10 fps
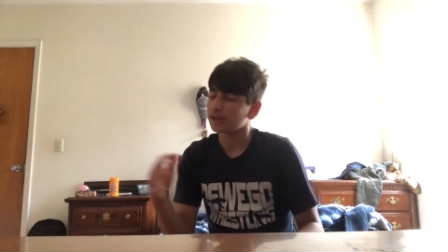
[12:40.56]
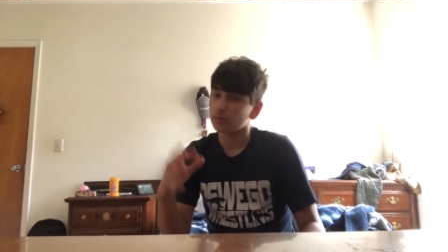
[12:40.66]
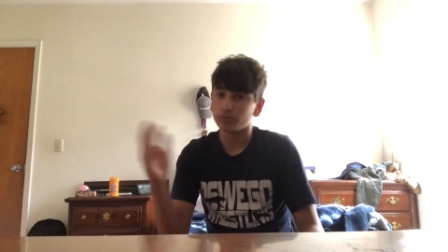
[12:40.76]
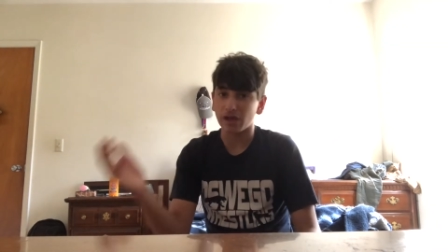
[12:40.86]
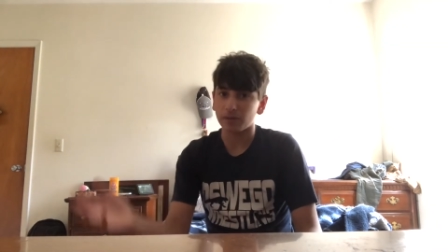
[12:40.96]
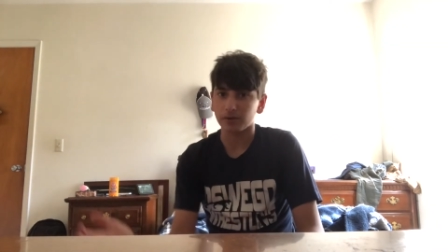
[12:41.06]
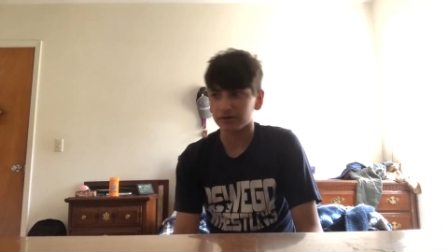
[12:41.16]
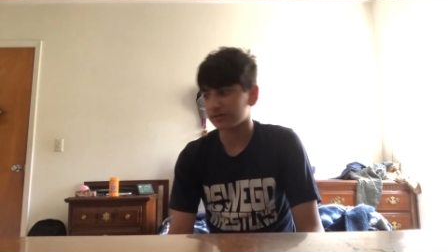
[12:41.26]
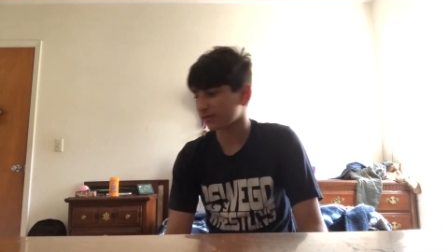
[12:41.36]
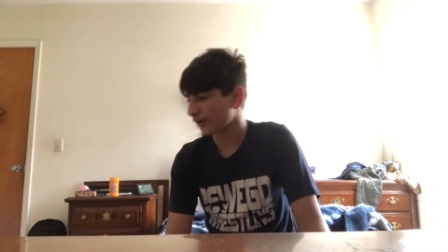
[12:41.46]
that weird
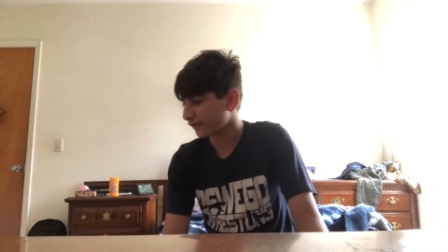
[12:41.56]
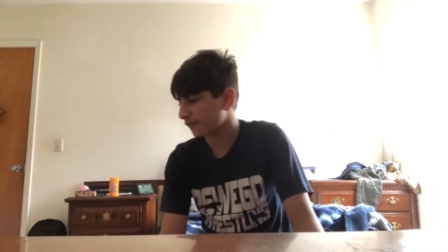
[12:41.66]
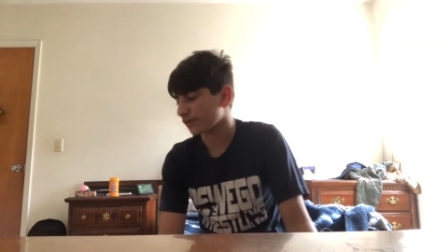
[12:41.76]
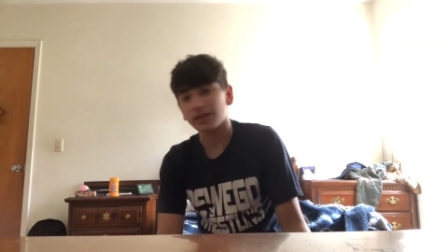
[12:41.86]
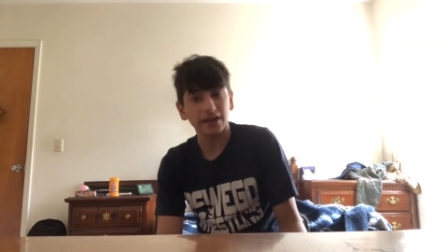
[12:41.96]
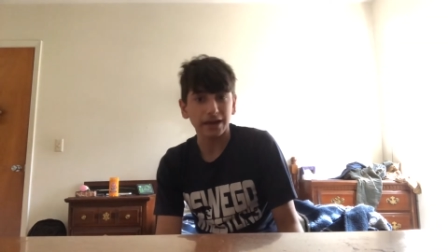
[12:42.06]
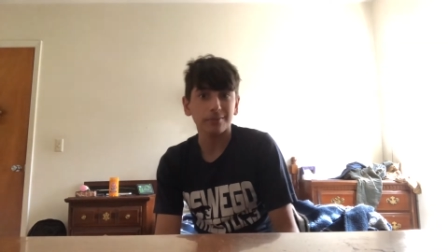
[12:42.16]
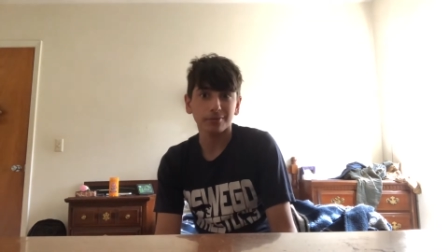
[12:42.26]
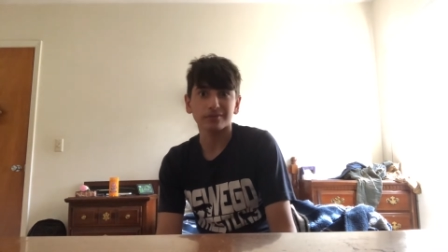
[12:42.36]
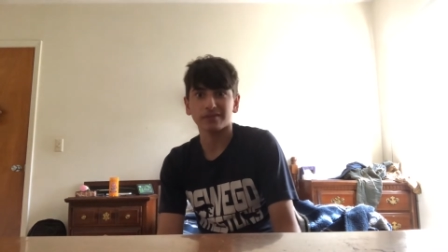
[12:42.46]
stuff. If you're that kind of
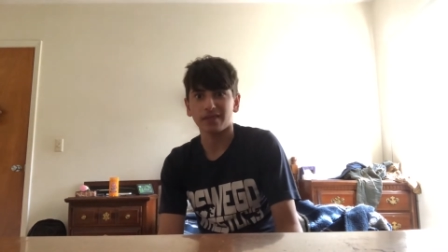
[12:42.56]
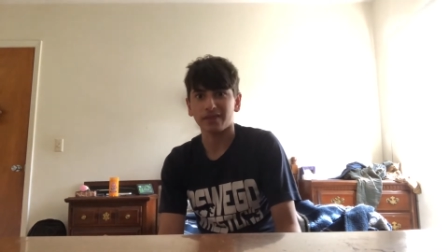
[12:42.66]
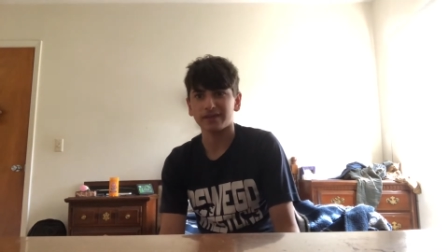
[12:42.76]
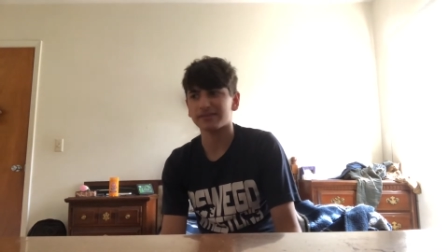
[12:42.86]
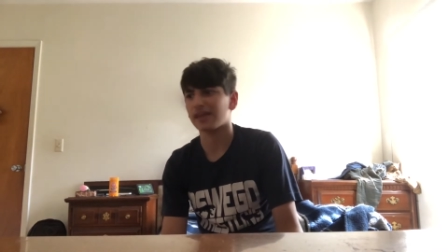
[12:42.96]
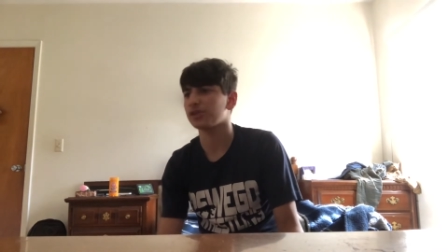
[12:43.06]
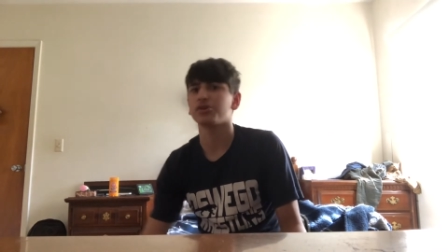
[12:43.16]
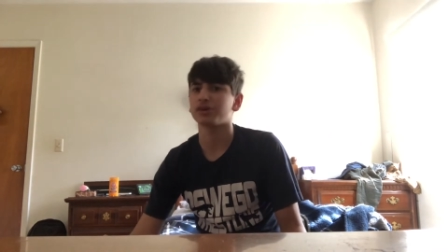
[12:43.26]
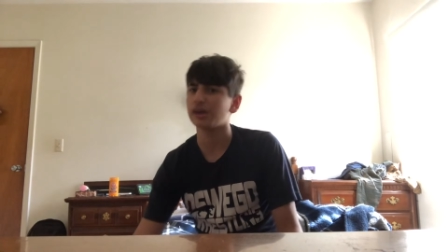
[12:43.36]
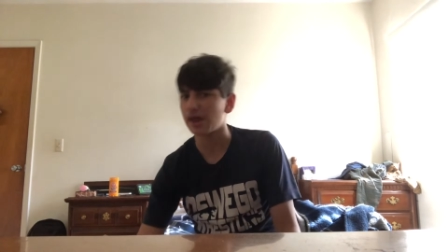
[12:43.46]
person that likes that,
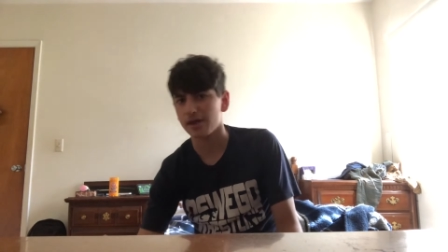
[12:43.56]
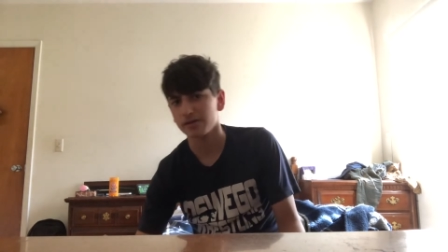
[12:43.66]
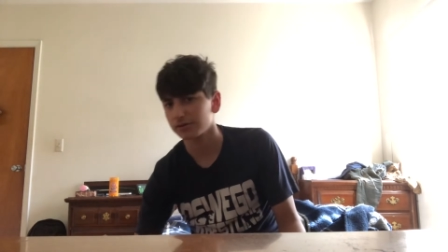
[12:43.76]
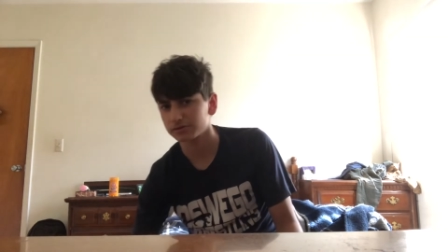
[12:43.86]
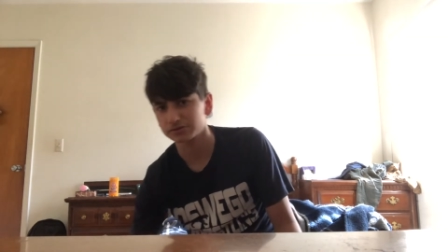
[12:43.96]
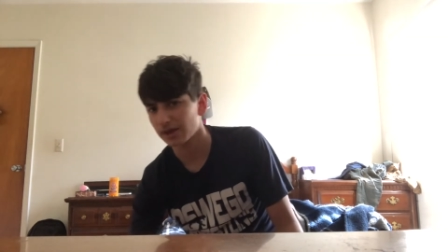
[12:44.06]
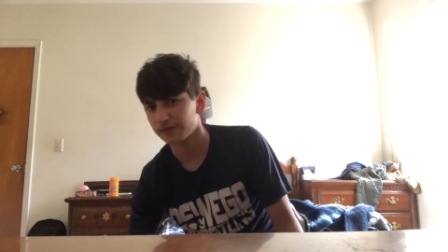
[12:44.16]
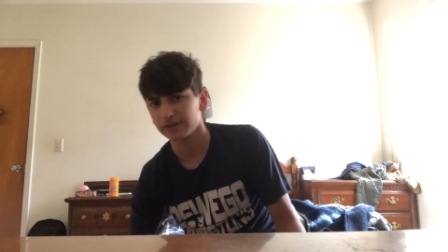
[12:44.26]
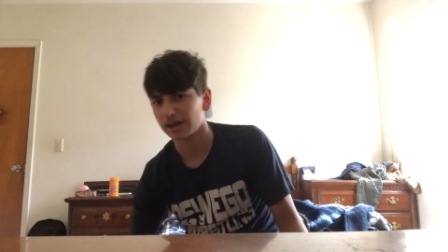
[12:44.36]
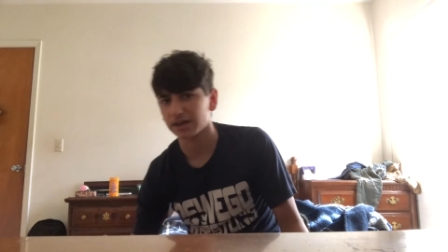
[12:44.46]
you're
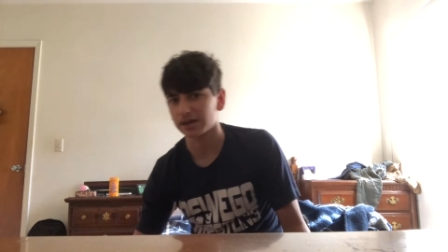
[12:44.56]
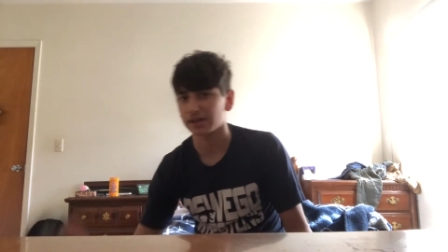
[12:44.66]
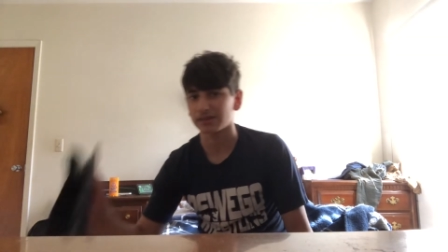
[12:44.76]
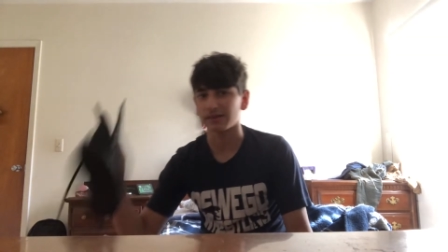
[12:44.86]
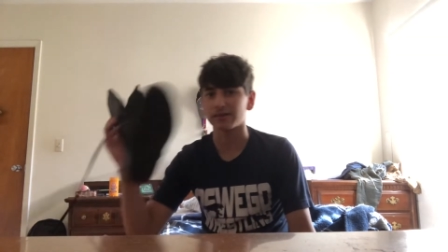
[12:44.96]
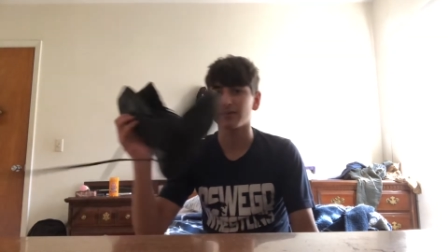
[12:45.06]
definitely not going to get these.